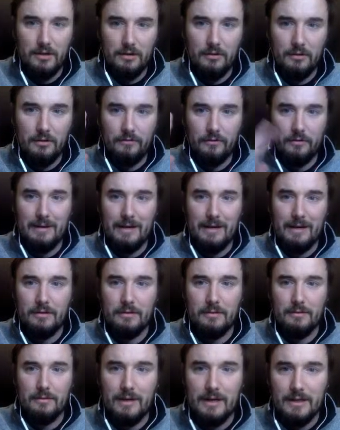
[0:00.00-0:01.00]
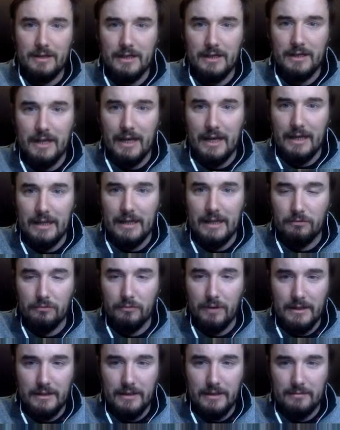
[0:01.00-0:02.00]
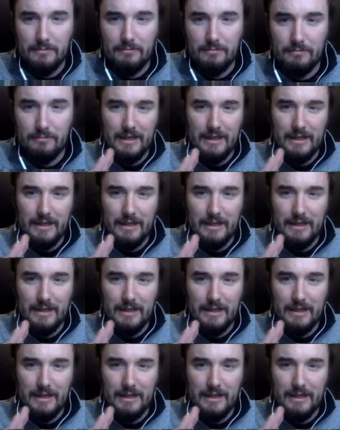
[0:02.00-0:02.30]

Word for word: You know, further back on the body and like right,